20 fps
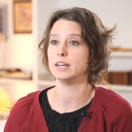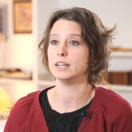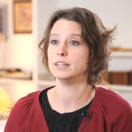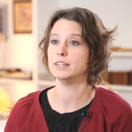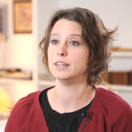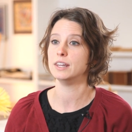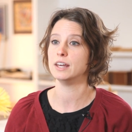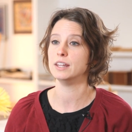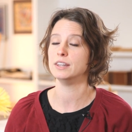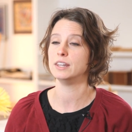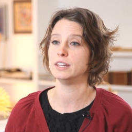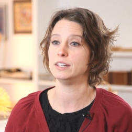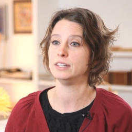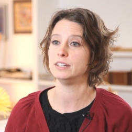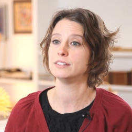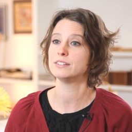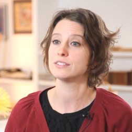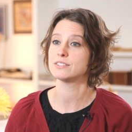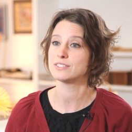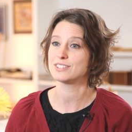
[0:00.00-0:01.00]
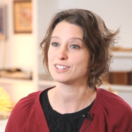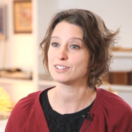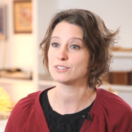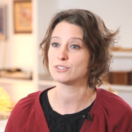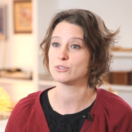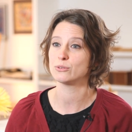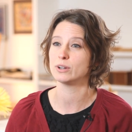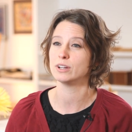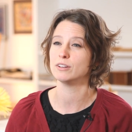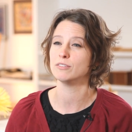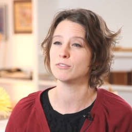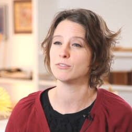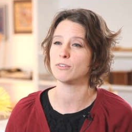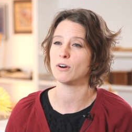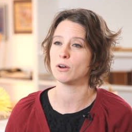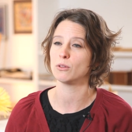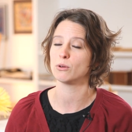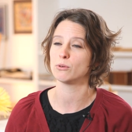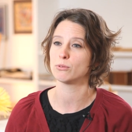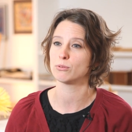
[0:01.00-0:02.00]
And then they need to stick to it and
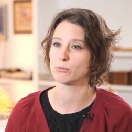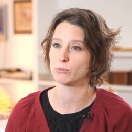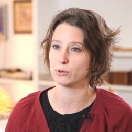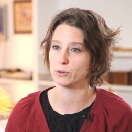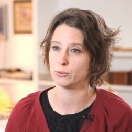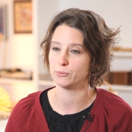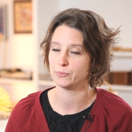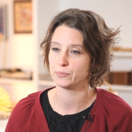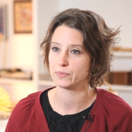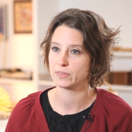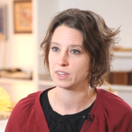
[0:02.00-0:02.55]
follow through.